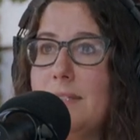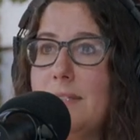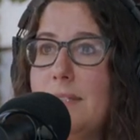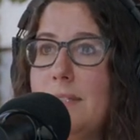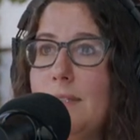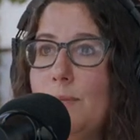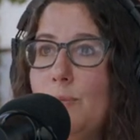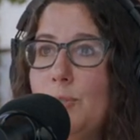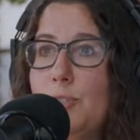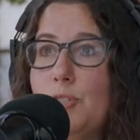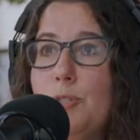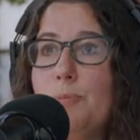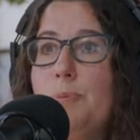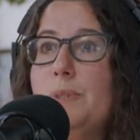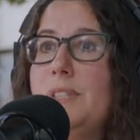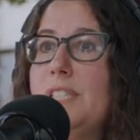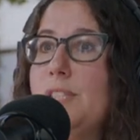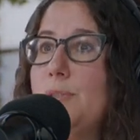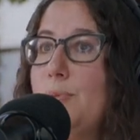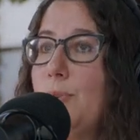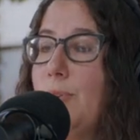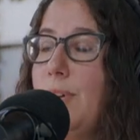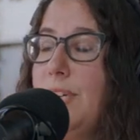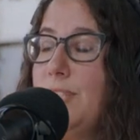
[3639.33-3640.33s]
the Worcester
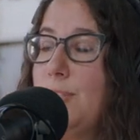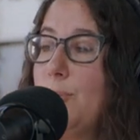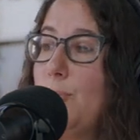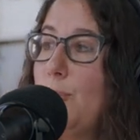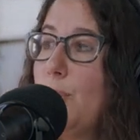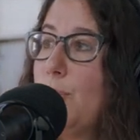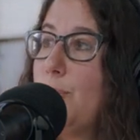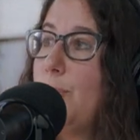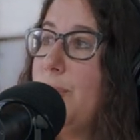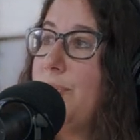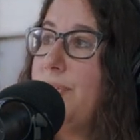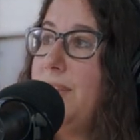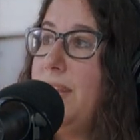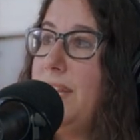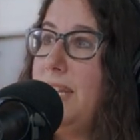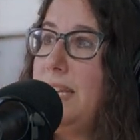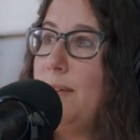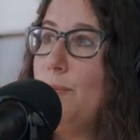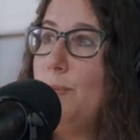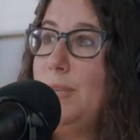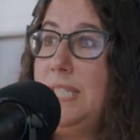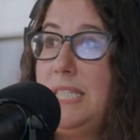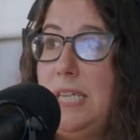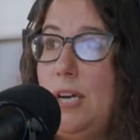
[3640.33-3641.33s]
police were great to work with
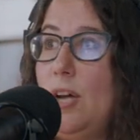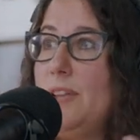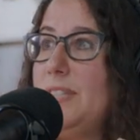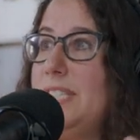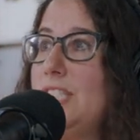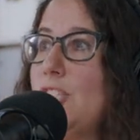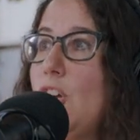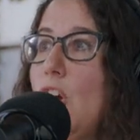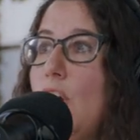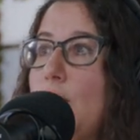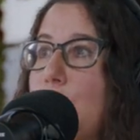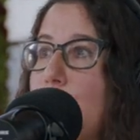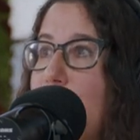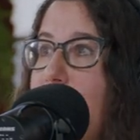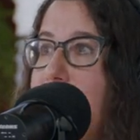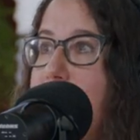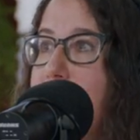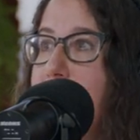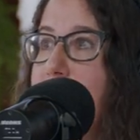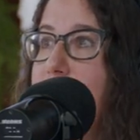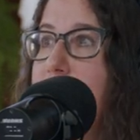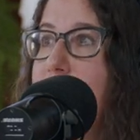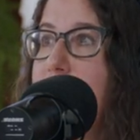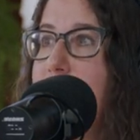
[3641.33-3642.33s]
and we did all these car
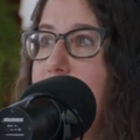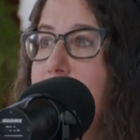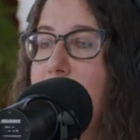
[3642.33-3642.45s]
chases.